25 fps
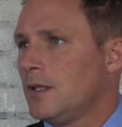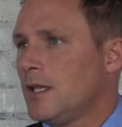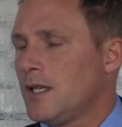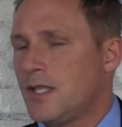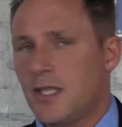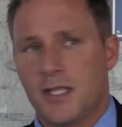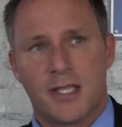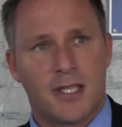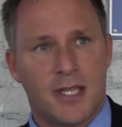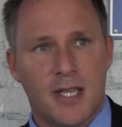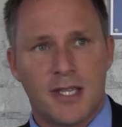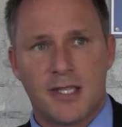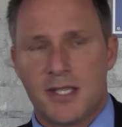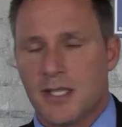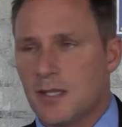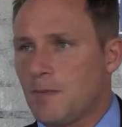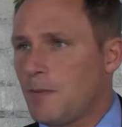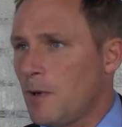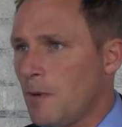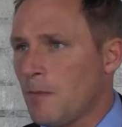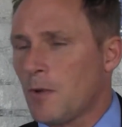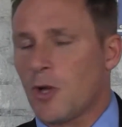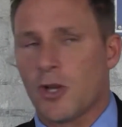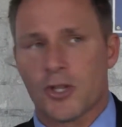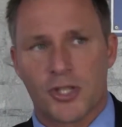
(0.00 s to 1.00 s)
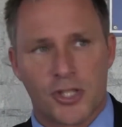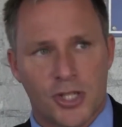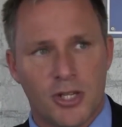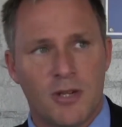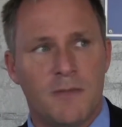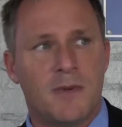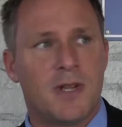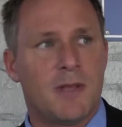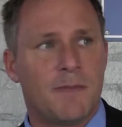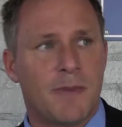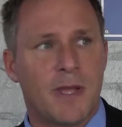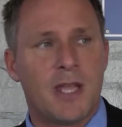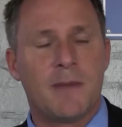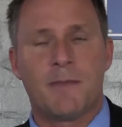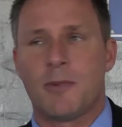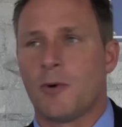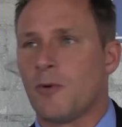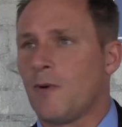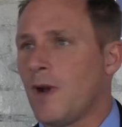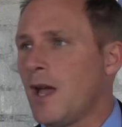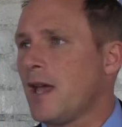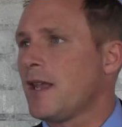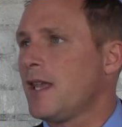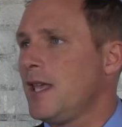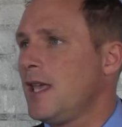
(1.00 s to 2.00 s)
This is the problem. We've got too many
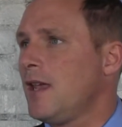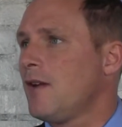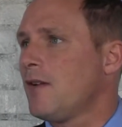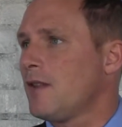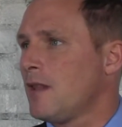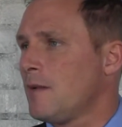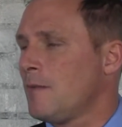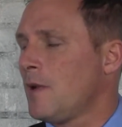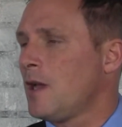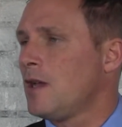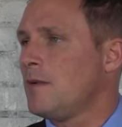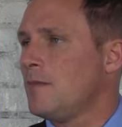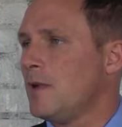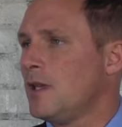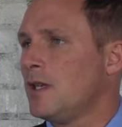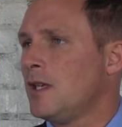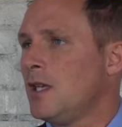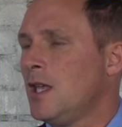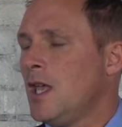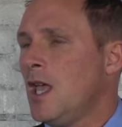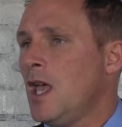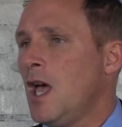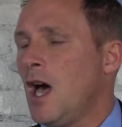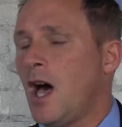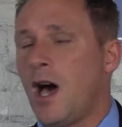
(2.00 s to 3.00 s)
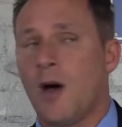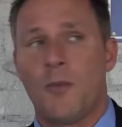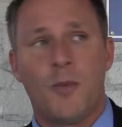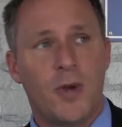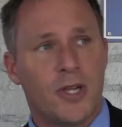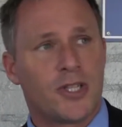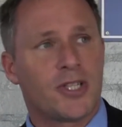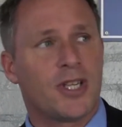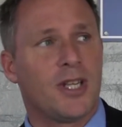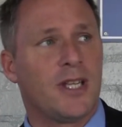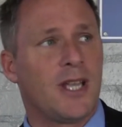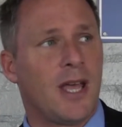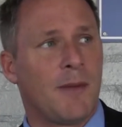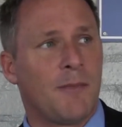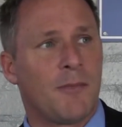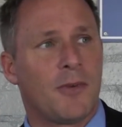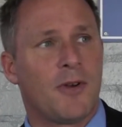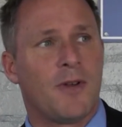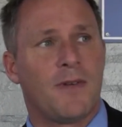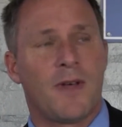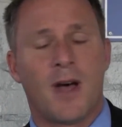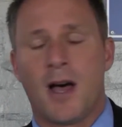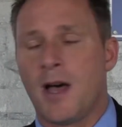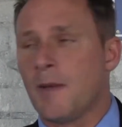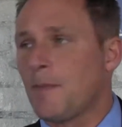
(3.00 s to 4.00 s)
people around here at the moment. I wish a
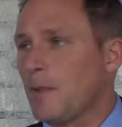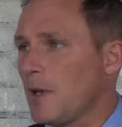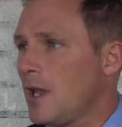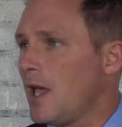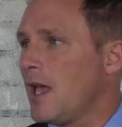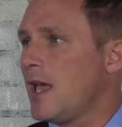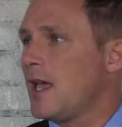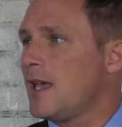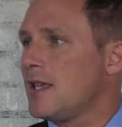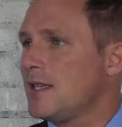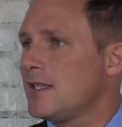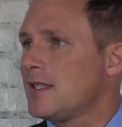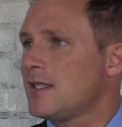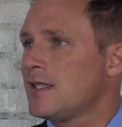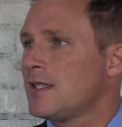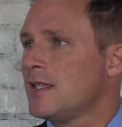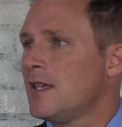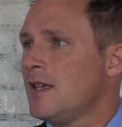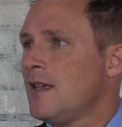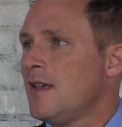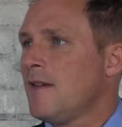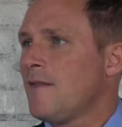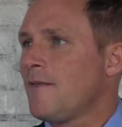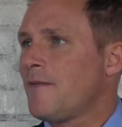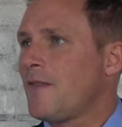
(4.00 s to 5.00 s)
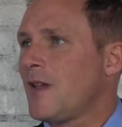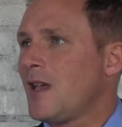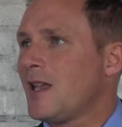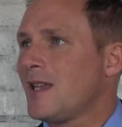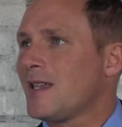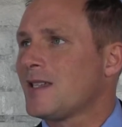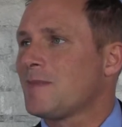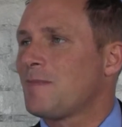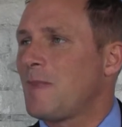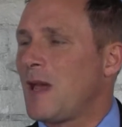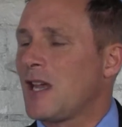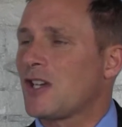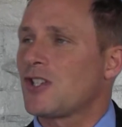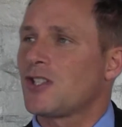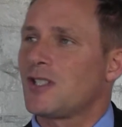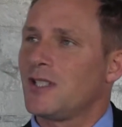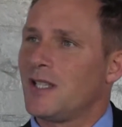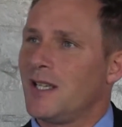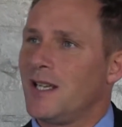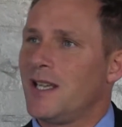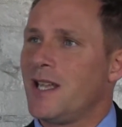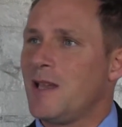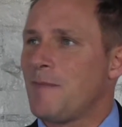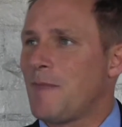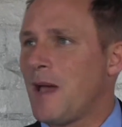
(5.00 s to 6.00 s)
number of our players feel as
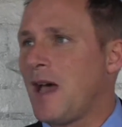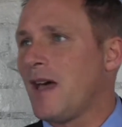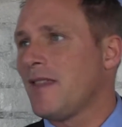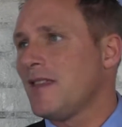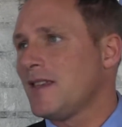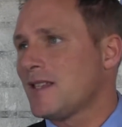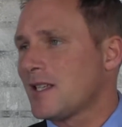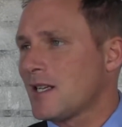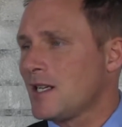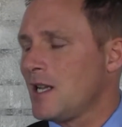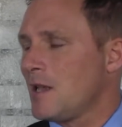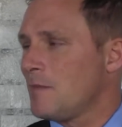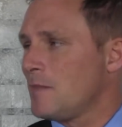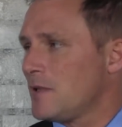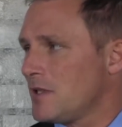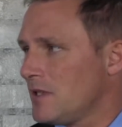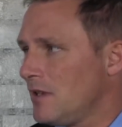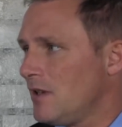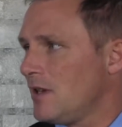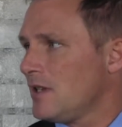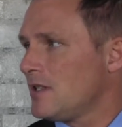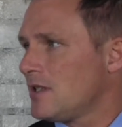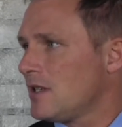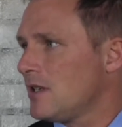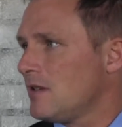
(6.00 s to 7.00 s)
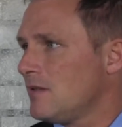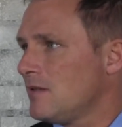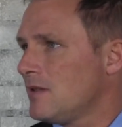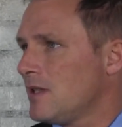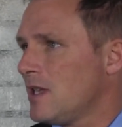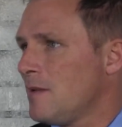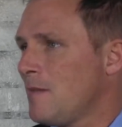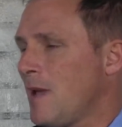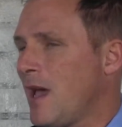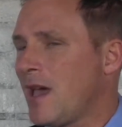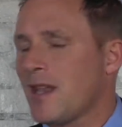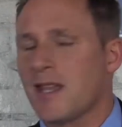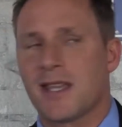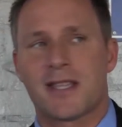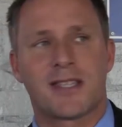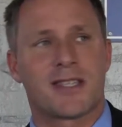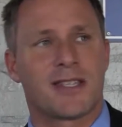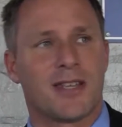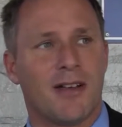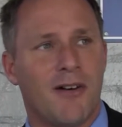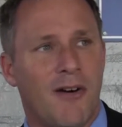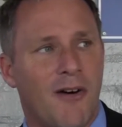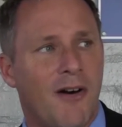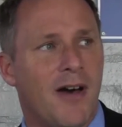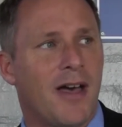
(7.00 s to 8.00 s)
passionately about this club as I do. The amount of
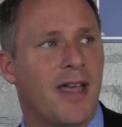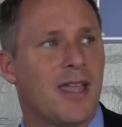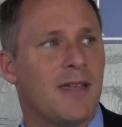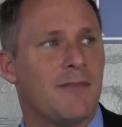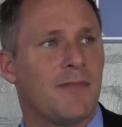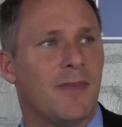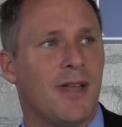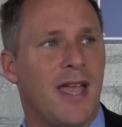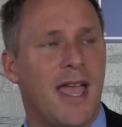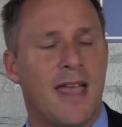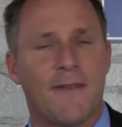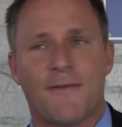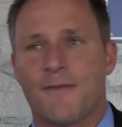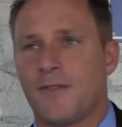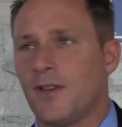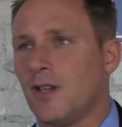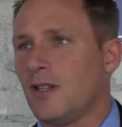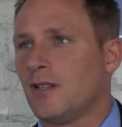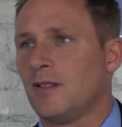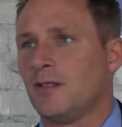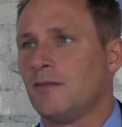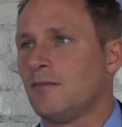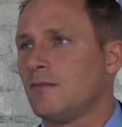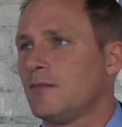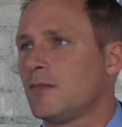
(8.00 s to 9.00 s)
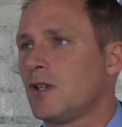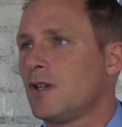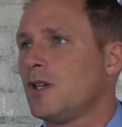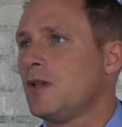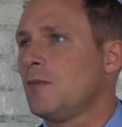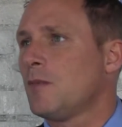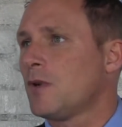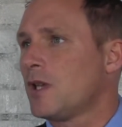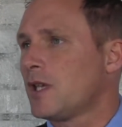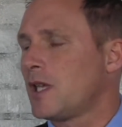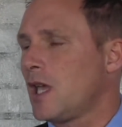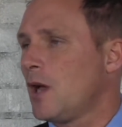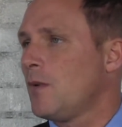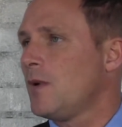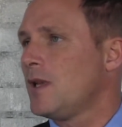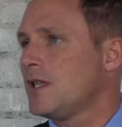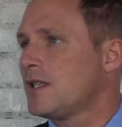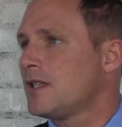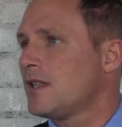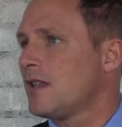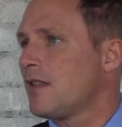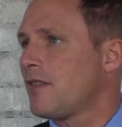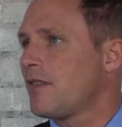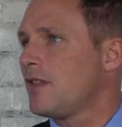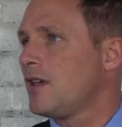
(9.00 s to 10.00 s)
time, effort, and don't even want to go
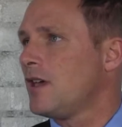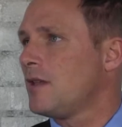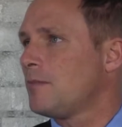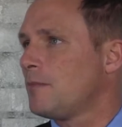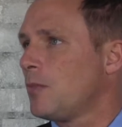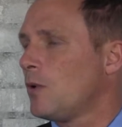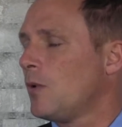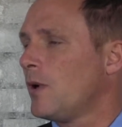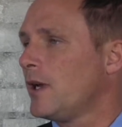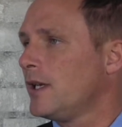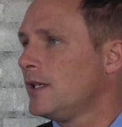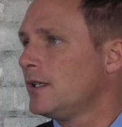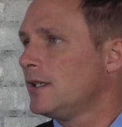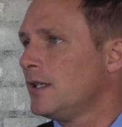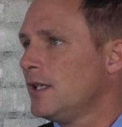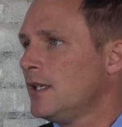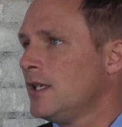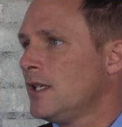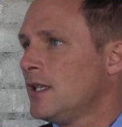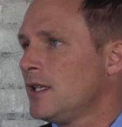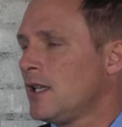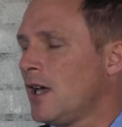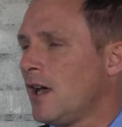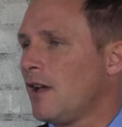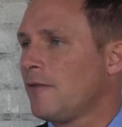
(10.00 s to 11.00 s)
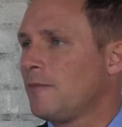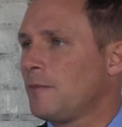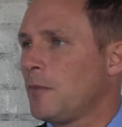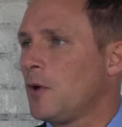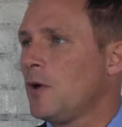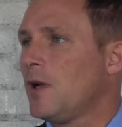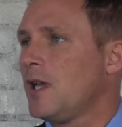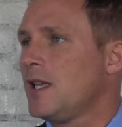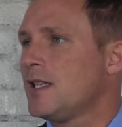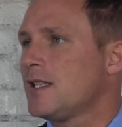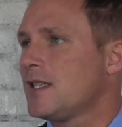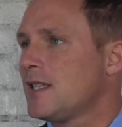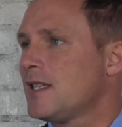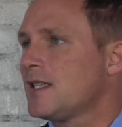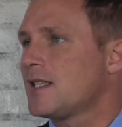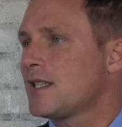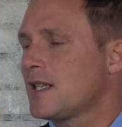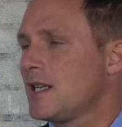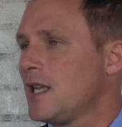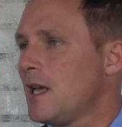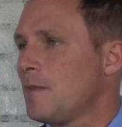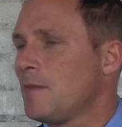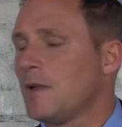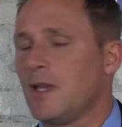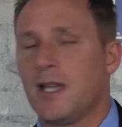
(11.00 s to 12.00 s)
into the third point, that I've put into this
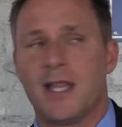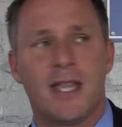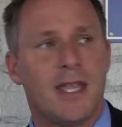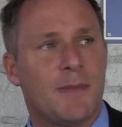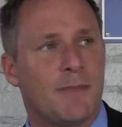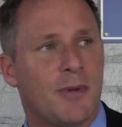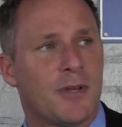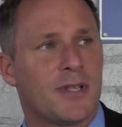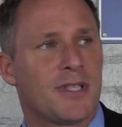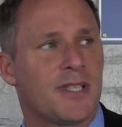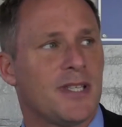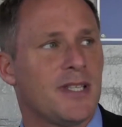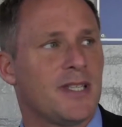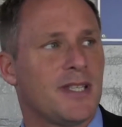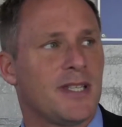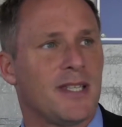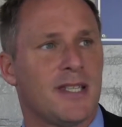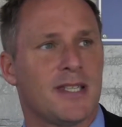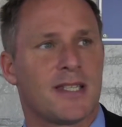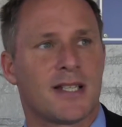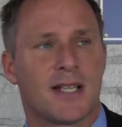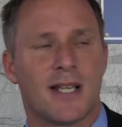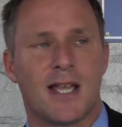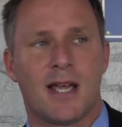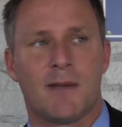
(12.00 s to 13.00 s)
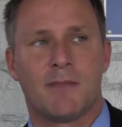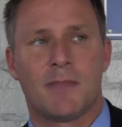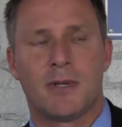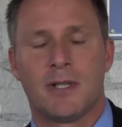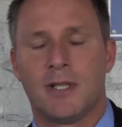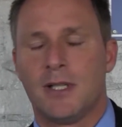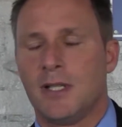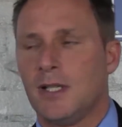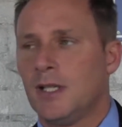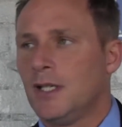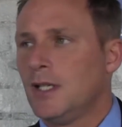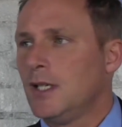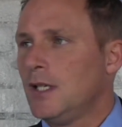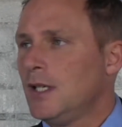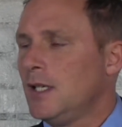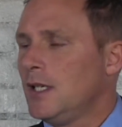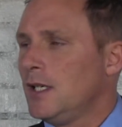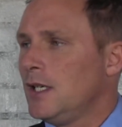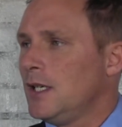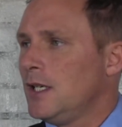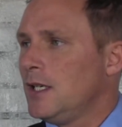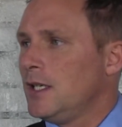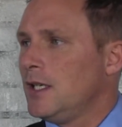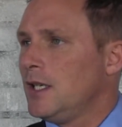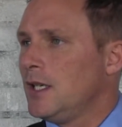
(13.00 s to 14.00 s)
club and Lee puts into this club.
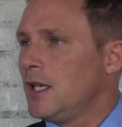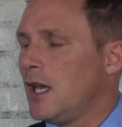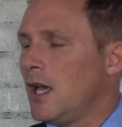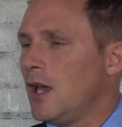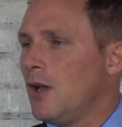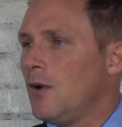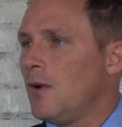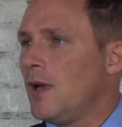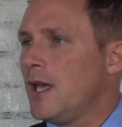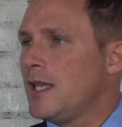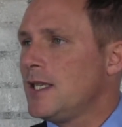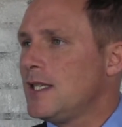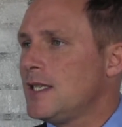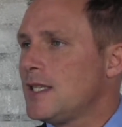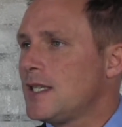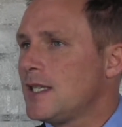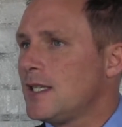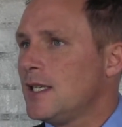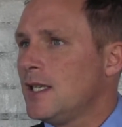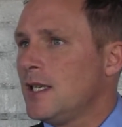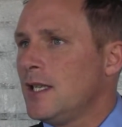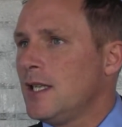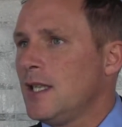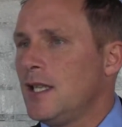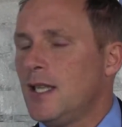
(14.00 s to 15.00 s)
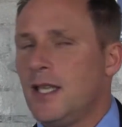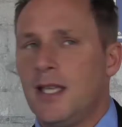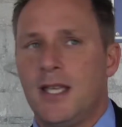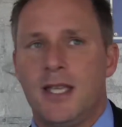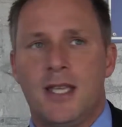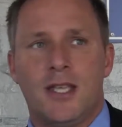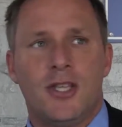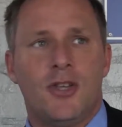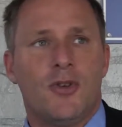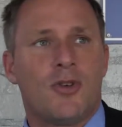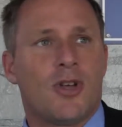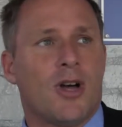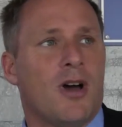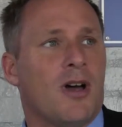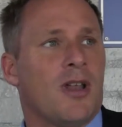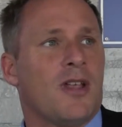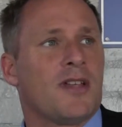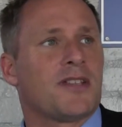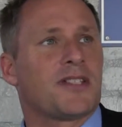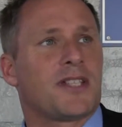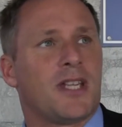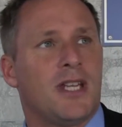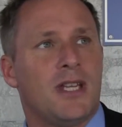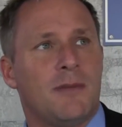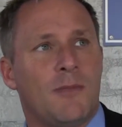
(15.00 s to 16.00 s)
And you can't
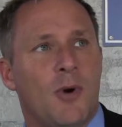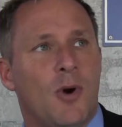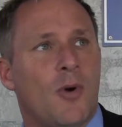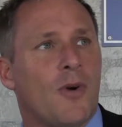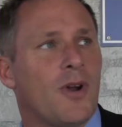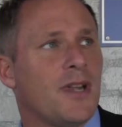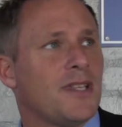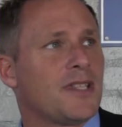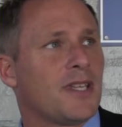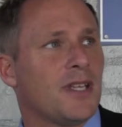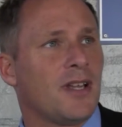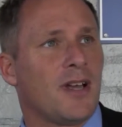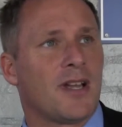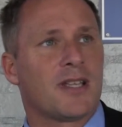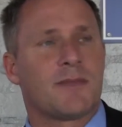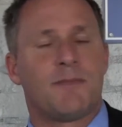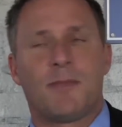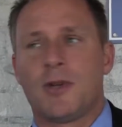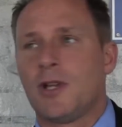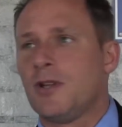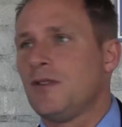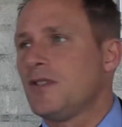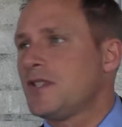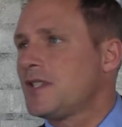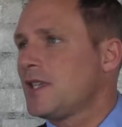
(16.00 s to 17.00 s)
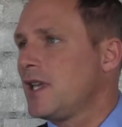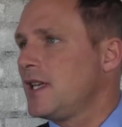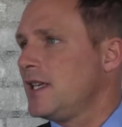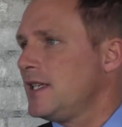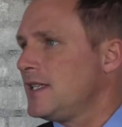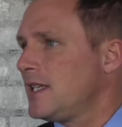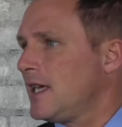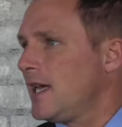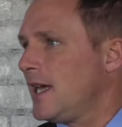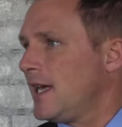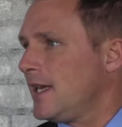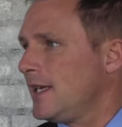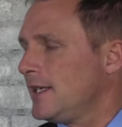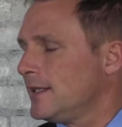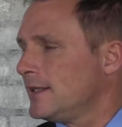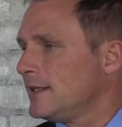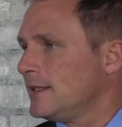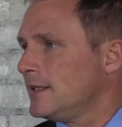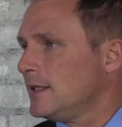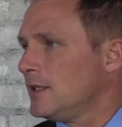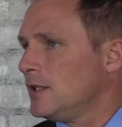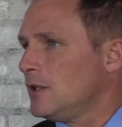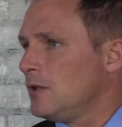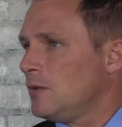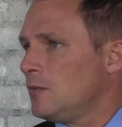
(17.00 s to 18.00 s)
ask any more. It's a nice blue sunny day.
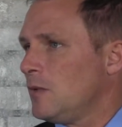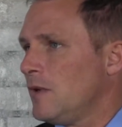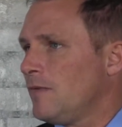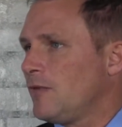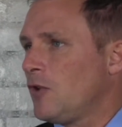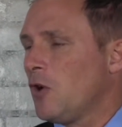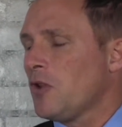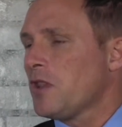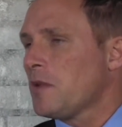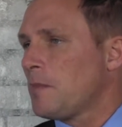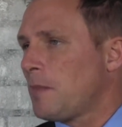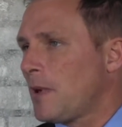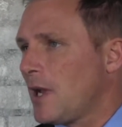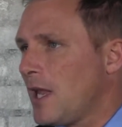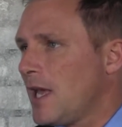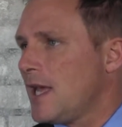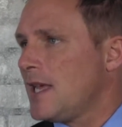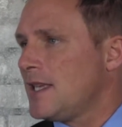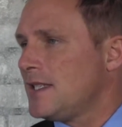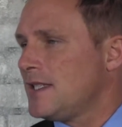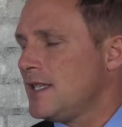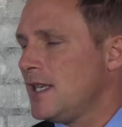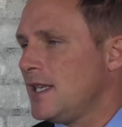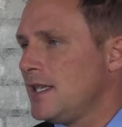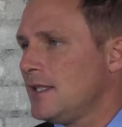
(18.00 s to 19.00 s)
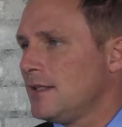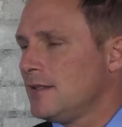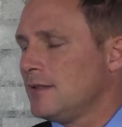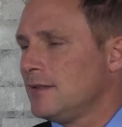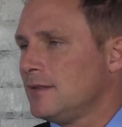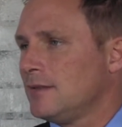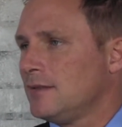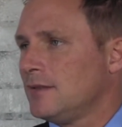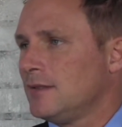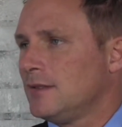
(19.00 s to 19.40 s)
We've got the players in.